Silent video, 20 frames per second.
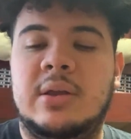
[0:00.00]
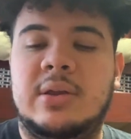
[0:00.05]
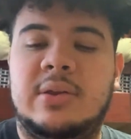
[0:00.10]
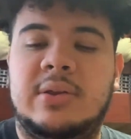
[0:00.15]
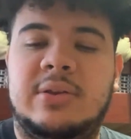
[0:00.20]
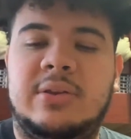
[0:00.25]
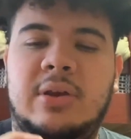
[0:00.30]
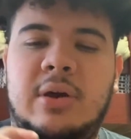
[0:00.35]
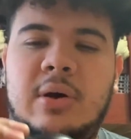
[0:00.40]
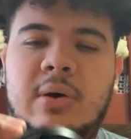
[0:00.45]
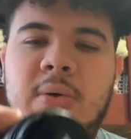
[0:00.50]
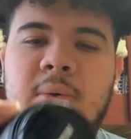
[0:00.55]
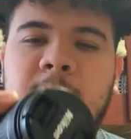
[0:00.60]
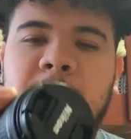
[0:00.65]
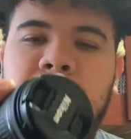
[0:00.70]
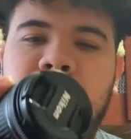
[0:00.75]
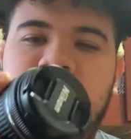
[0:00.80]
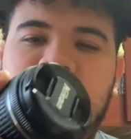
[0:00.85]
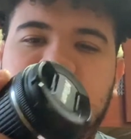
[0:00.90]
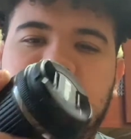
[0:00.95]
So
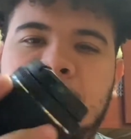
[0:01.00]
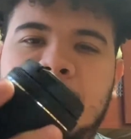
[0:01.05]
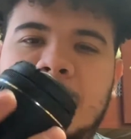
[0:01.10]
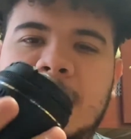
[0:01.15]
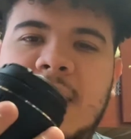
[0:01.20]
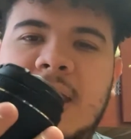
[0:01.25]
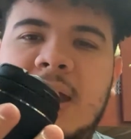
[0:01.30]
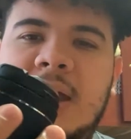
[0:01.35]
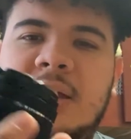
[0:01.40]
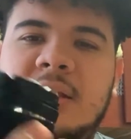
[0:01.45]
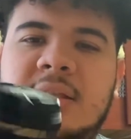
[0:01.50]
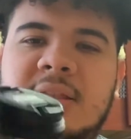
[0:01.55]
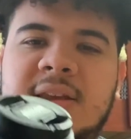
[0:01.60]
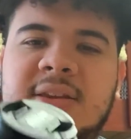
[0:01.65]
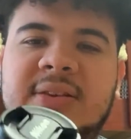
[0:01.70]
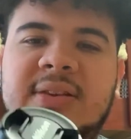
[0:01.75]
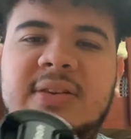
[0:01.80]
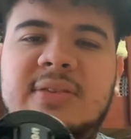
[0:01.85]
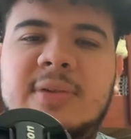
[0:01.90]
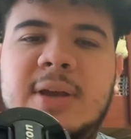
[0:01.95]
yeah,
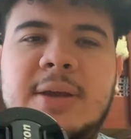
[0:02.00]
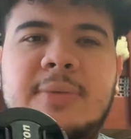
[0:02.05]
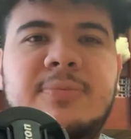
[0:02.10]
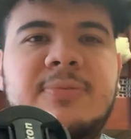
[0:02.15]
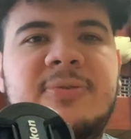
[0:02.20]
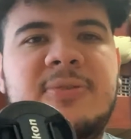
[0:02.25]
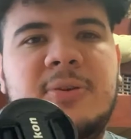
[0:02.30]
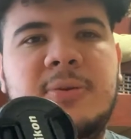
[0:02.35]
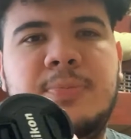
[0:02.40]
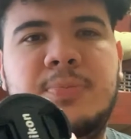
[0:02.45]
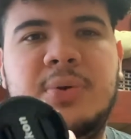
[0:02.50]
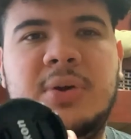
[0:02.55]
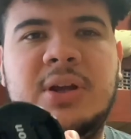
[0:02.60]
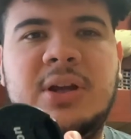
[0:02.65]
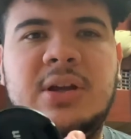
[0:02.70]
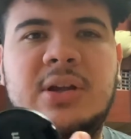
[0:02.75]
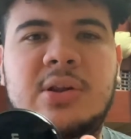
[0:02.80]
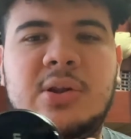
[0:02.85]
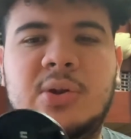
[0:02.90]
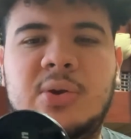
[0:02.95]
this is like for pretty
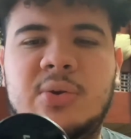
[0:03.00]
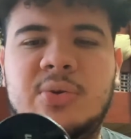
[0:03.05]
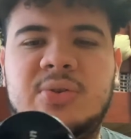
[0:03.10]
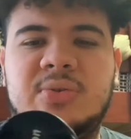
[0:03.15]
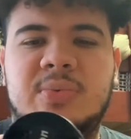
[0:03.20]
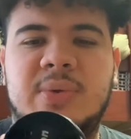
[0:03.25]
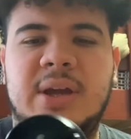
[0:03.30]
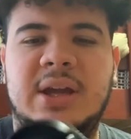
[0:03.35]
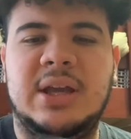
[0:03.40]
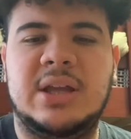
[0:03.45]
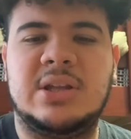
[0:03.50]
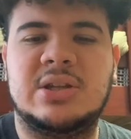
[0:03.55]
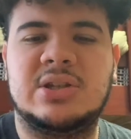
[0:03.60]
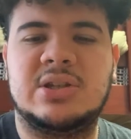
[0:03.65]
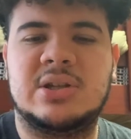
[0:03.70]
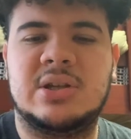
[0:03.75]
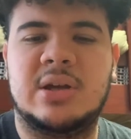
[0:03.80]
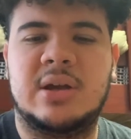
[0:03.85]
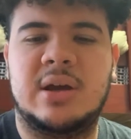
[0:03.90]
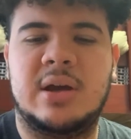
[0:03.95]
close
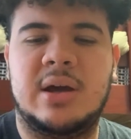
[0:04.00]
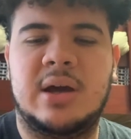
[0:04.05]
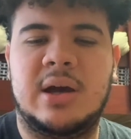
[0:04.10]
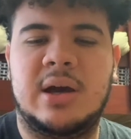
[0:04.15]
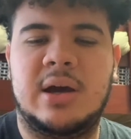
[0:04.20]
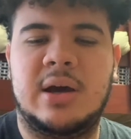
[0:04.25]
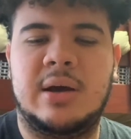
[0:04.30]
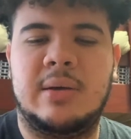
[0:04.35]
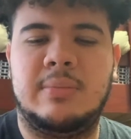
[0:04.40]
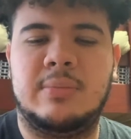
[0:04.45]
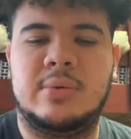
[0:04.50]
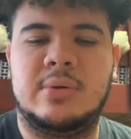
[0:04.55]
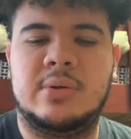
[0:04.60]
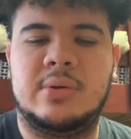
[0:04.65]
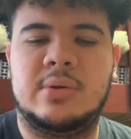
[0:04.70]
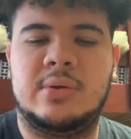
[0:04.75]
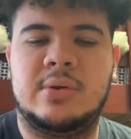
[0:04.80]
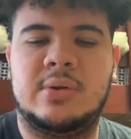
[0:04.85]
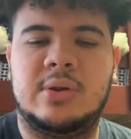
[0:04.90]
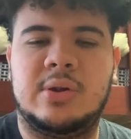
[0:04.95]
range,
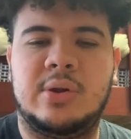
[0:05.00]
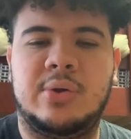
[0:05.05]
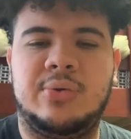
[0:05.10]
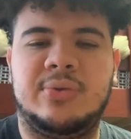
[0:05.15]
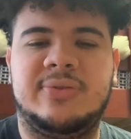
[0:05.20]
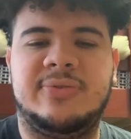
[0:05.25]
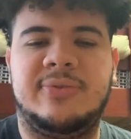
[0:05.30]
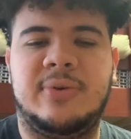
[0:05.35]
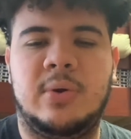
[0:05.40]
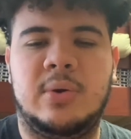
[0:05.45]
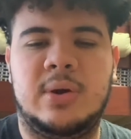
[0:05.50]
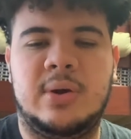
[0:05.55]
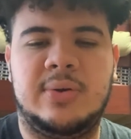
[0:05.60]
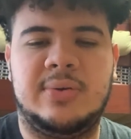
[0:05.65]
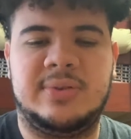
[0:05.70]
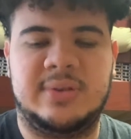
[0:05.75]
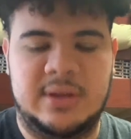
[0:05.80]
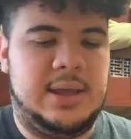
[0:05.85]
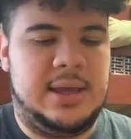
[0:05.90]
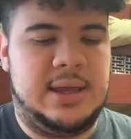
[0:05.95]
close
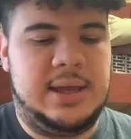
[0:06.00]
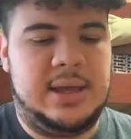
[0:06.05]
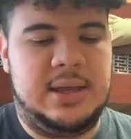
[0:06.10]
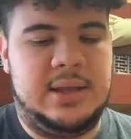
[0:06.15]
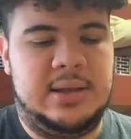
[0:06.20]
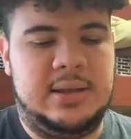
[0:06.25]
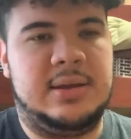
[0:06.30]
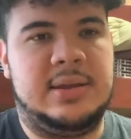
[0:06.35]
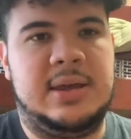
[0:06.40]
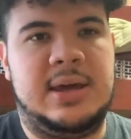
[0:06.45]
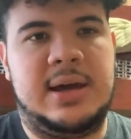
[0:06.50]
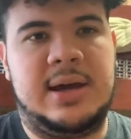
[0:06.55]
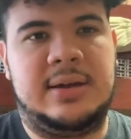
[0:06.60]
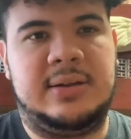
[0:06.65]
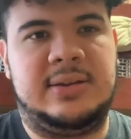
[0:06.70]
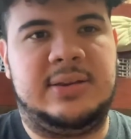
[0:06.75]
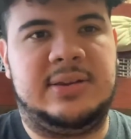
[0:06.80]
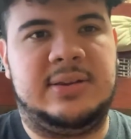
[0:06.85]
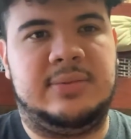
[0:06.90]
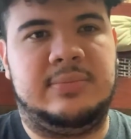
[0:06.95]
photos, and yeah,
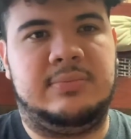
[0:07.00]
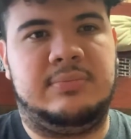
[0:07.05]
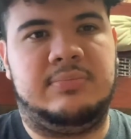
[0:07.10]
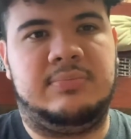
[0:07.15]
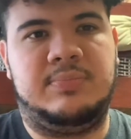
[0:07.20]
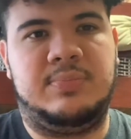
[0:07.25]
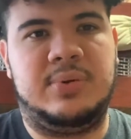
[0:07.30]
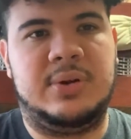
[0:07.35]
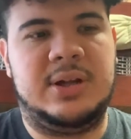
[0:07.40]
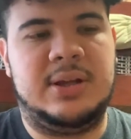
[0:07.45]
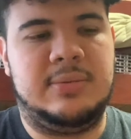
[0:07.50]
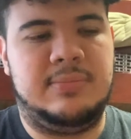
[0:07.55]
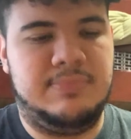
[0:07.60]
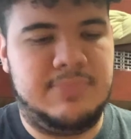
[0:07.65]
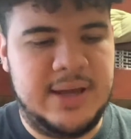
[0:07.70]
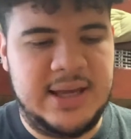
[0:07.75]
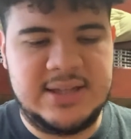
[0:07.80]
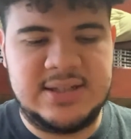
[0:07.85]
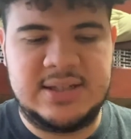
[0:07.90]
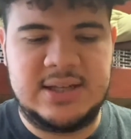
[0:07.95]
it's pretty
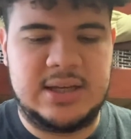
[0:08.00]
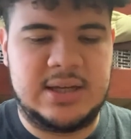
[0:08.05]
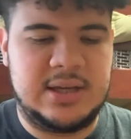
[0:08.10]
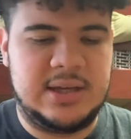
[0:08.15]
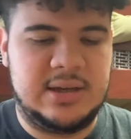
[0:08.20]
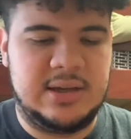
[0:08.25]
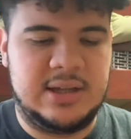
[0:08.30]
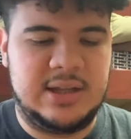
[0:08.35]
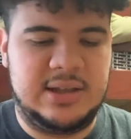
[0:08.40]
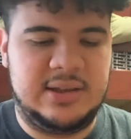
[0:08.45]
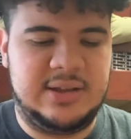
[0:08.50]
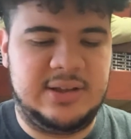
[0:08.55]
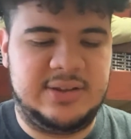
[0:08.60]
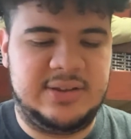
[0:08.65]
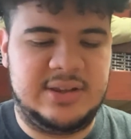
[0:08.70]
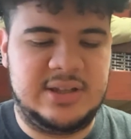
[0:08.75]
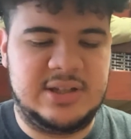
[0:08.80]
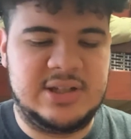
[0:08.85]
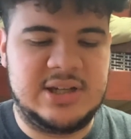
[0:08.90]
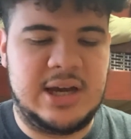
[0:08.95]
basic, does
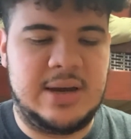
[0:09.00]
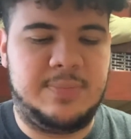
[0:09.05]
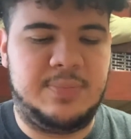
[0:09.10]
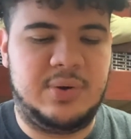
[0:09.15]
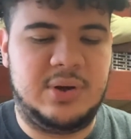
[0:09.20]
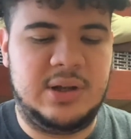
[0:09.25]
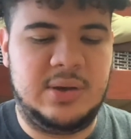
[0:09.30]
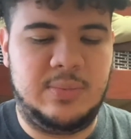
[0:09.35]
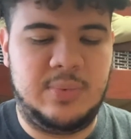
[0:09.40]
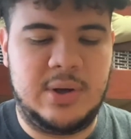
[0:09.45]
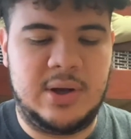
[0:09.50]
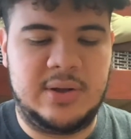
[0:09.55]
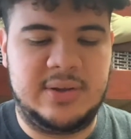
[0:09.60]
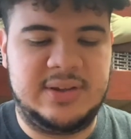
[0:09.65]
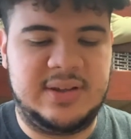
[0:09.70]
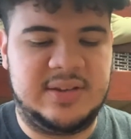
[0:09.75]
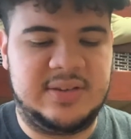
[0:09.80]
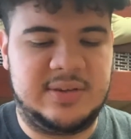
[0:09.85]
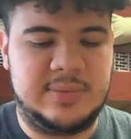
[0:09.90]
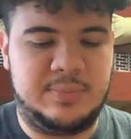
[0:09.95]
the job pretty well,
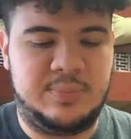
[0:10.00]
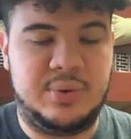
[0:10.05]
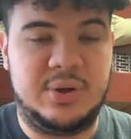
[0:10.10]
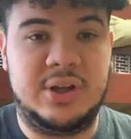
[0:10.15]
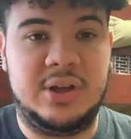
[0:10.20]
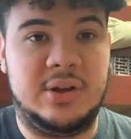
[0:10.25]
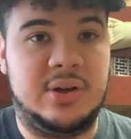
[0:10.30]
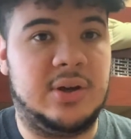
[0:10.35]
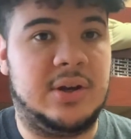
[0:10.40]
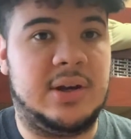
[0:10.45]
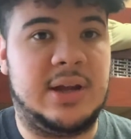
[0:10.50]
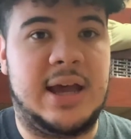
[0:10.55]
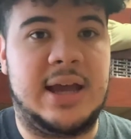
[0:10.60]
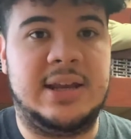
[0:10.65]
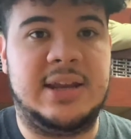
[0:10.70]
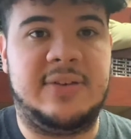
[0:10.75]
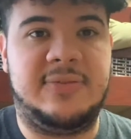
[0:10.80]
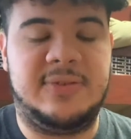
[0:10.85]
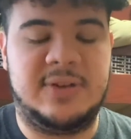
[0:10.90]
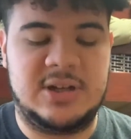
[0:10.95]
takes some pretty good high
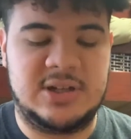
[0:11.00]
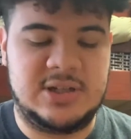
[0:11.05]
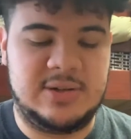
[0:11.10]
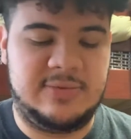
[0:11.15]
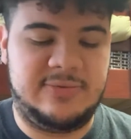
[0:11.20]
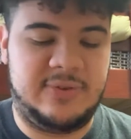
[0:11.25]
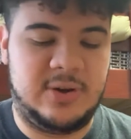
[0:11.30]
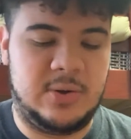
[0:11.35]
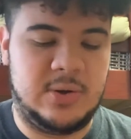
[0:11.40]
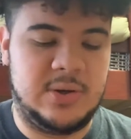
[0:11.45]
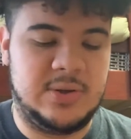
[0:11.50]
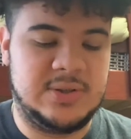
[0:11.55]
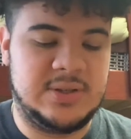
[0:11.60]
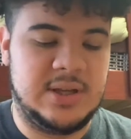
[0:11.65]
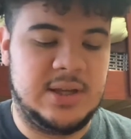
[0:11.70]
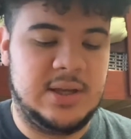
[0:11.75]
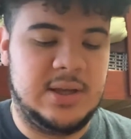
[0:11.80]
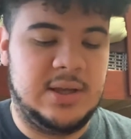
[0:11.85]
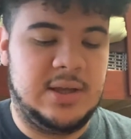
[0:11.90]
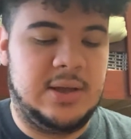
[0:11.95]
definition photos,
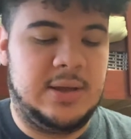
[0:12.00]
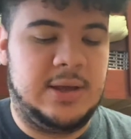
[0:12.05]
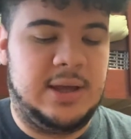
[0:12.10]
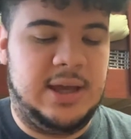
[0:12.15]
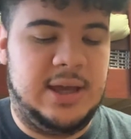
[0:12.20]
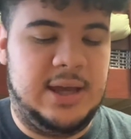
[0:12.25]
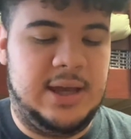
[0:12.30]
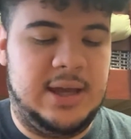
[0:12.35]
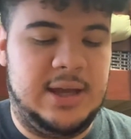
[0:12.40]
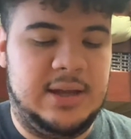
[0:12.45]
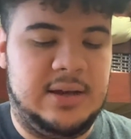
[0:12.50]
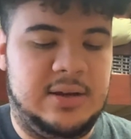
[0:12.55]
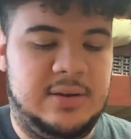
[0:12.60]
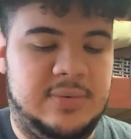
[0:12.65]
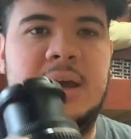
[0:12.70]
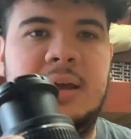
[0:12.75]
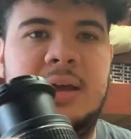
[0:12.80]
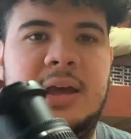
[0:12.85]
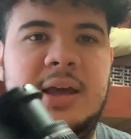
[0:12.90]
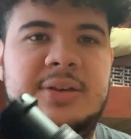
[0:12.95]
and
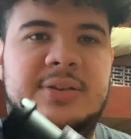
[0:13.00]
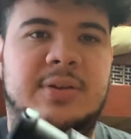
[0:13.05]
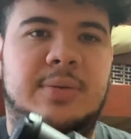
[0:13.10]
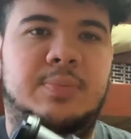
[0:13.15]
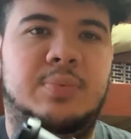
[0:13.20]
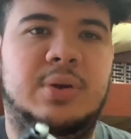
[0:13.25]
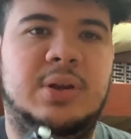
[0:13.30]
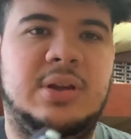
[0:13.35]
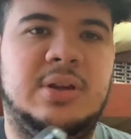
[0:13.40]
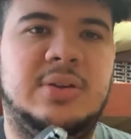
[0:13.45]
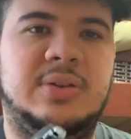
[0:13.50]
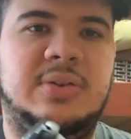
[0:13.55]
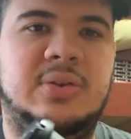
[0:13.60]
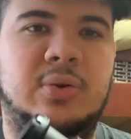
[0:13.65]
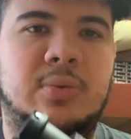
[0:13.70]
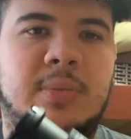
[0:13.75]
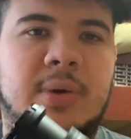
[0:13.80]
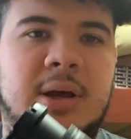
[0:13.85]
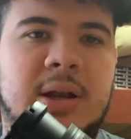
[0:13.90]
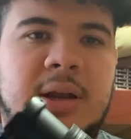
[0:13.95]
has a pretty good
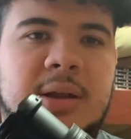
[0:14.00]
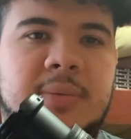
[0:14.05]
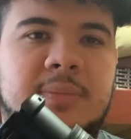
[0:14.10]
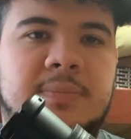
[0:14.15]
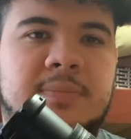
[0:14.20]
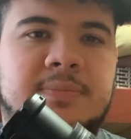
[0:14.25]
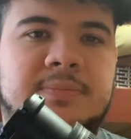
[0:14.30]
zoom on it.